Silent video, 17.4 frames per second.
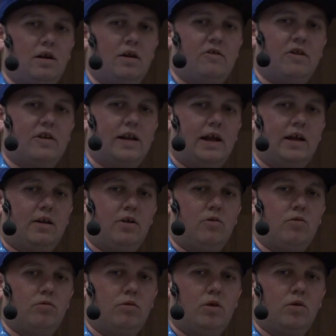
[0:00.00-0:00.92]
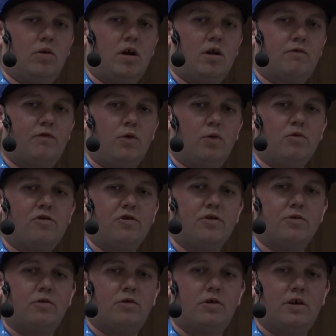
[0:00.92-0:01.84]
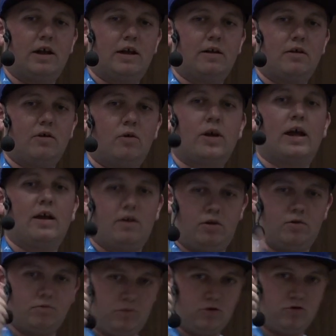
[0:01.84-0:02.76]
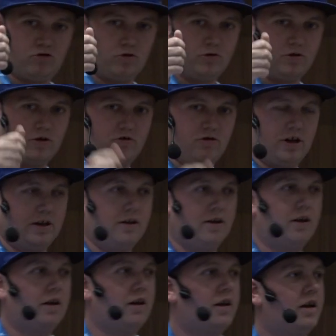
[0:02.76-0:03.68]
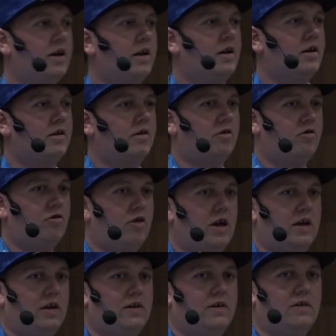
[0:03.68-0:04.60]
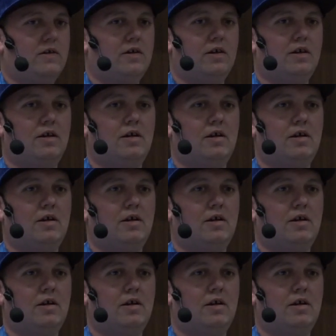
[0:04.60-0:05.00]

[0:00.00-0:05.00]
Is it like you got frozen, or like, okay, you show the green. Great.